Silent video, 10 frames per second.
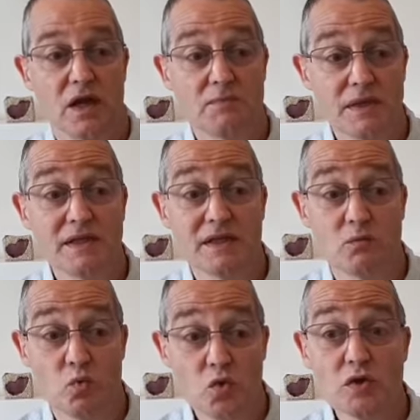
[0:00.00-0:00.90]
Her
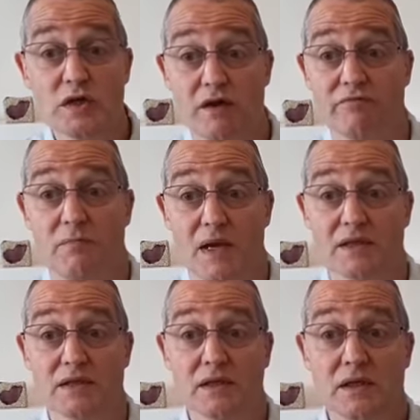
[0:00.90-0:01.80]
bleeding would have
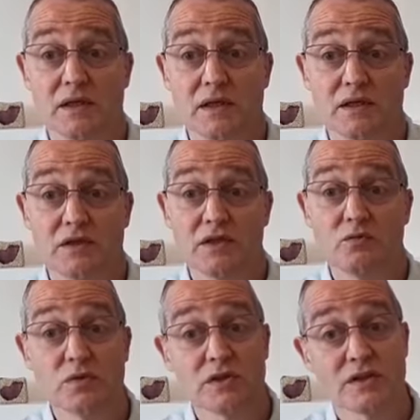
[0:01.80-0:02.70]
meant she
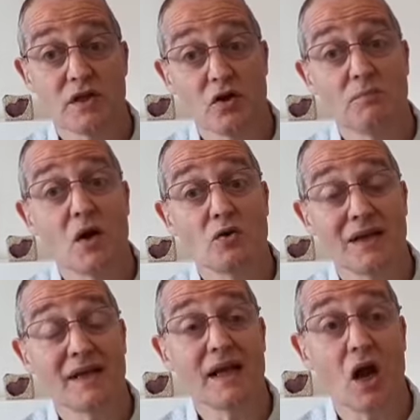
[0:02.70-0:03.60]
was
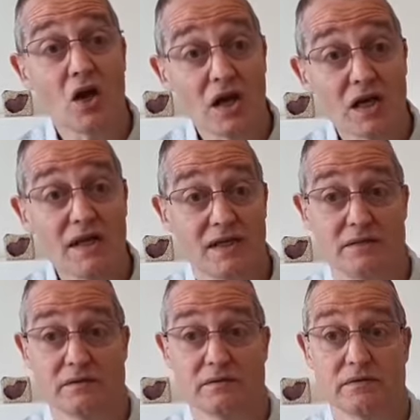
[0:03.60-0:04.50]
ceremonially unclean
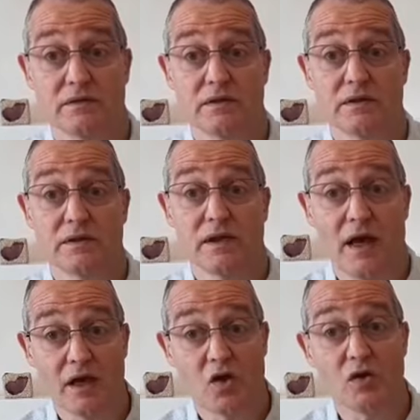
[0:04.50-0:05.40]

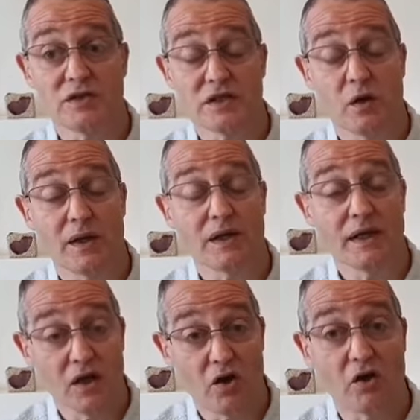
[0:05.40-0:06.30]
and consequently
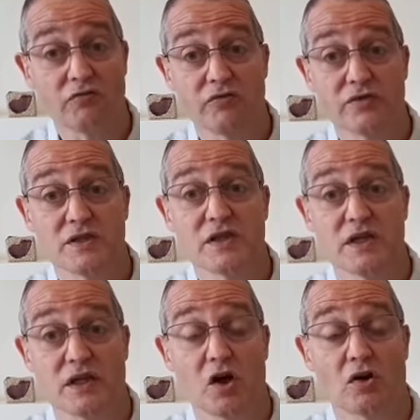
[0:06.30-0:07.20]
cut off from the
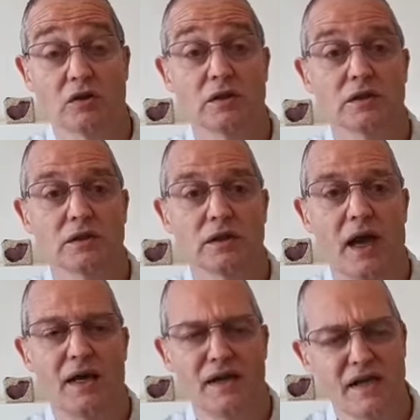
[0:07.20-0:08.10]
synagogue
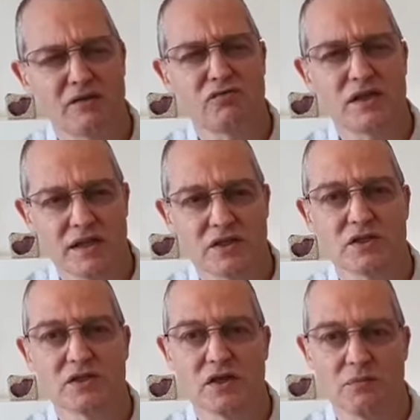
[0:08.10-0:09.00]
and any
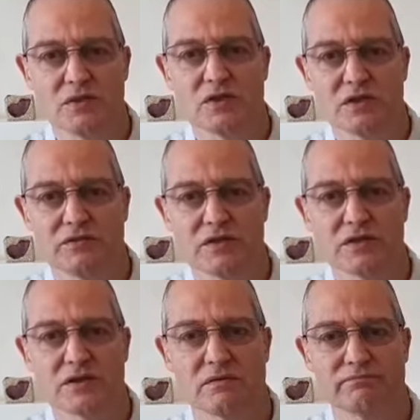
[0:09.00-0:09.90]
religious
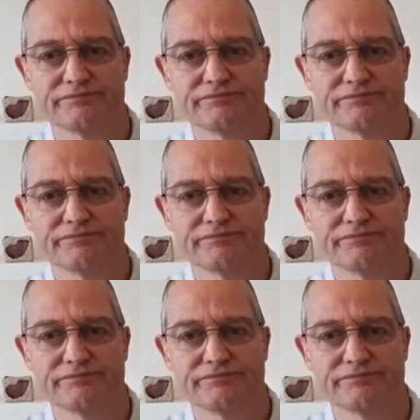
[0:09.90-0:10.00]
observance.